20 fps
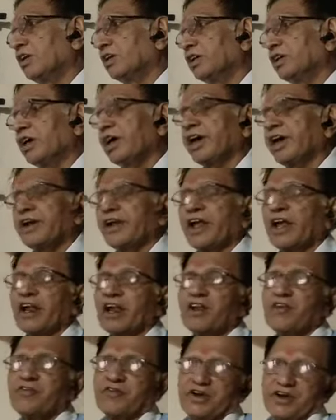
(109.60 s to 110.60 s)
an
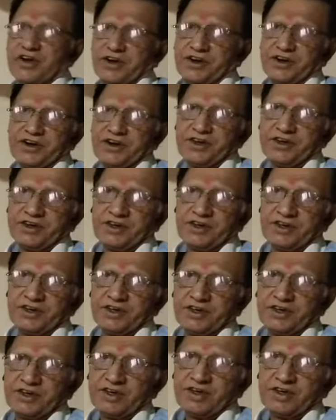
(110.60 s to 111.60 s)
elephant
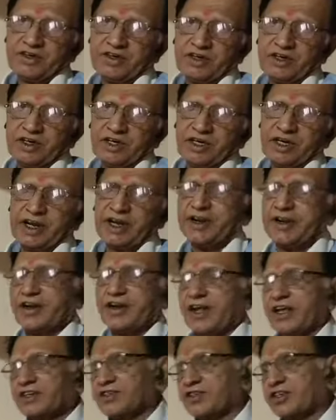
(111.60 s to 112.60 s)
and
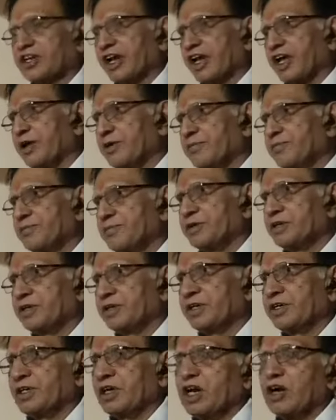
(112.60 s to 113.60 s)
describe
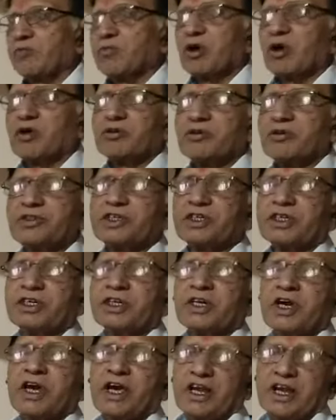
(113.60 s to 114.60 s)
about the
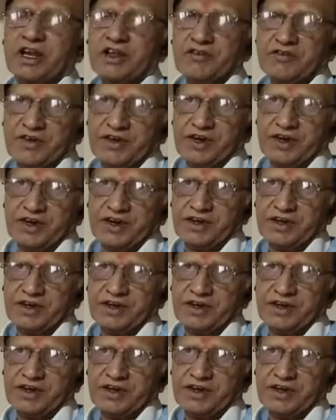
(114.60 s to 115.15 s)
elephant